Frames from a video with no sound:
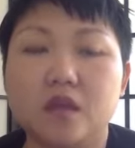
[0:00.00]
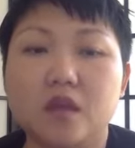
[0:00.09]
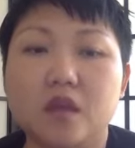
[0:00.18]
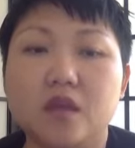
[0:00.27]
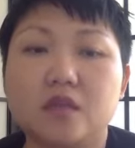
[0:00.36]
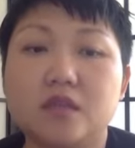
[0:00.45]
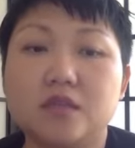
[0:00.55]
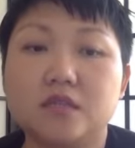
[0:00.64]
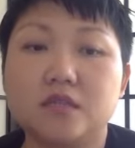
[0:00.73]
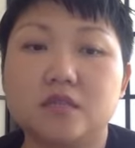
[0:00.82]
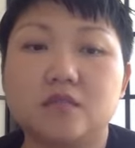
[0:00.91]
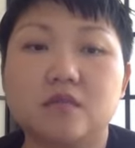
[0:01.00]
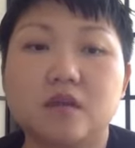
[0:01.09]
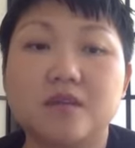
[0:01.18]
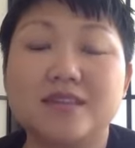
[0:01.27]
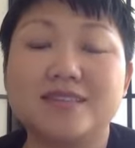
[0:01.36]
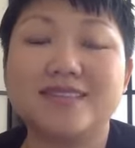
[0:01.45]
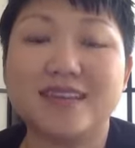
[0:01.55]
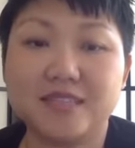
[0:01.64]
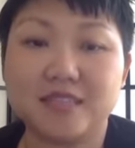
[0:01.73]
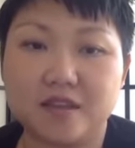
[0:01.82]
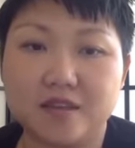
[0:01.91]
And it's a
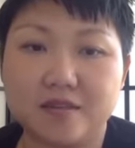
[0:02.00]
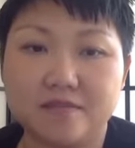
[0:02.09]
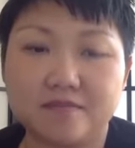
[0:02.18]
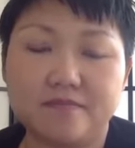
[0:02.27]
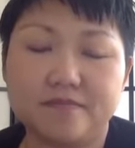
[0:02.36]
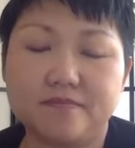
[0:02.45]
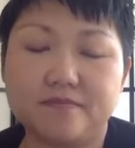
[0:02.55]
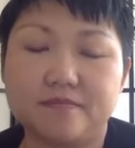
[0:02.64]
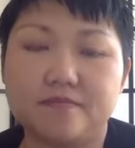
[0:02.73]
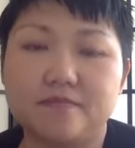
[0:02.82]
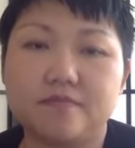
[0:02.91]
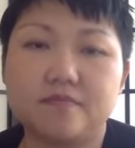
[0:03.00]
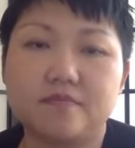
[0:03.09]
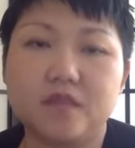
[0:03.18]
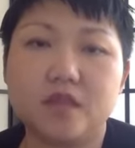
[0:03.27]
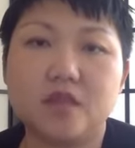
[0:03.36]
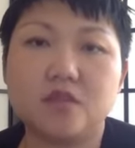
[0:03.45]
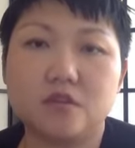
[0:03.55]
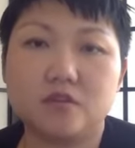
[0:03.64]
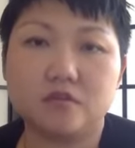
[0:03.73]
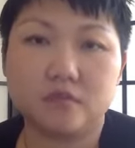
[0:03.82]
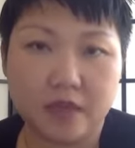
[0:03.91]
necessity in
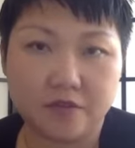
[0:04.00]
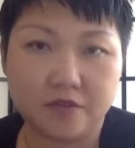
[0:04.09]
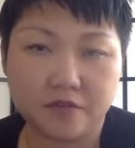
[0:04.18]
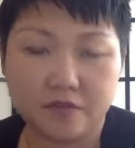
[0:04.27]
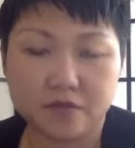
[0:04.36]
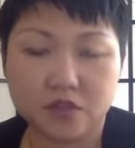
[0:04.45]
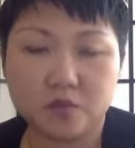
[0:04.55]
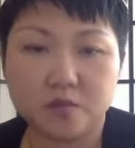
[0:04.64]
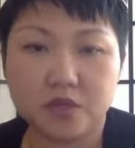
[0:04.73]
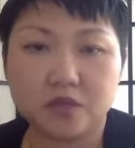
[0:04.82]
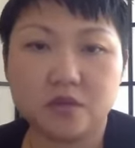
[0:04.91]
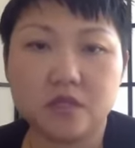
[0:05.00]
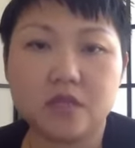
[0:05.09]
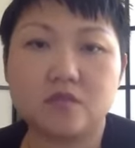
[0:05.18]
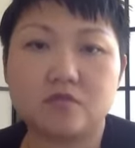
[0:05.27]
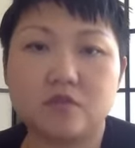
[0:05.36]
your life to build in